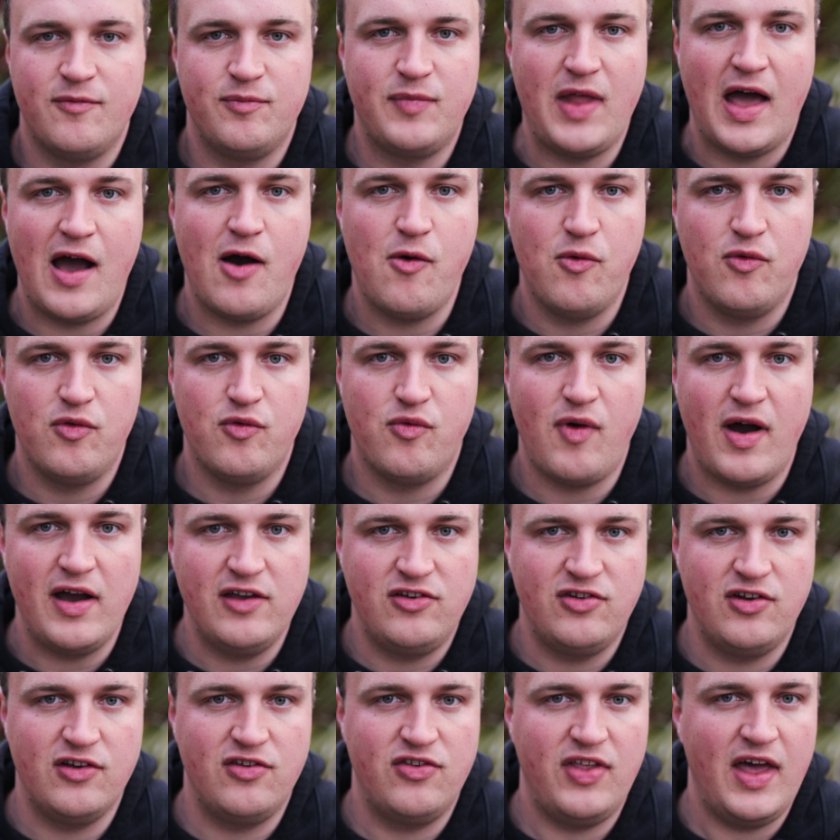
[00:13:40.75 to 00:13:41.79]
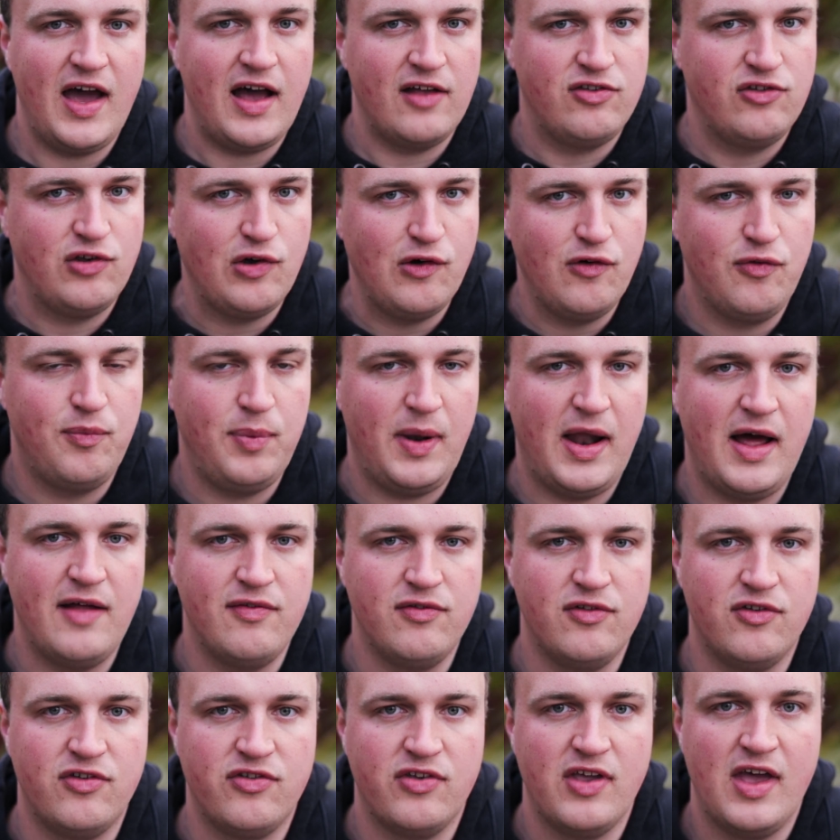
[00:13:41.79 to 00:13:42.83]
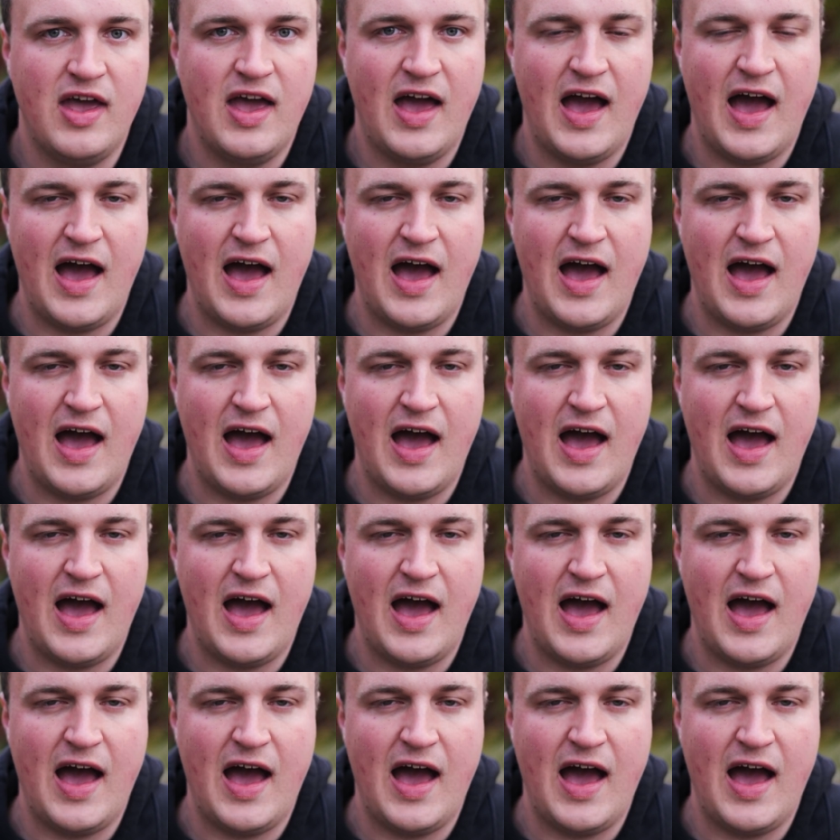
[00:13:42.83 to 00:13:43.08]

Now, ricinus, they are tough plants,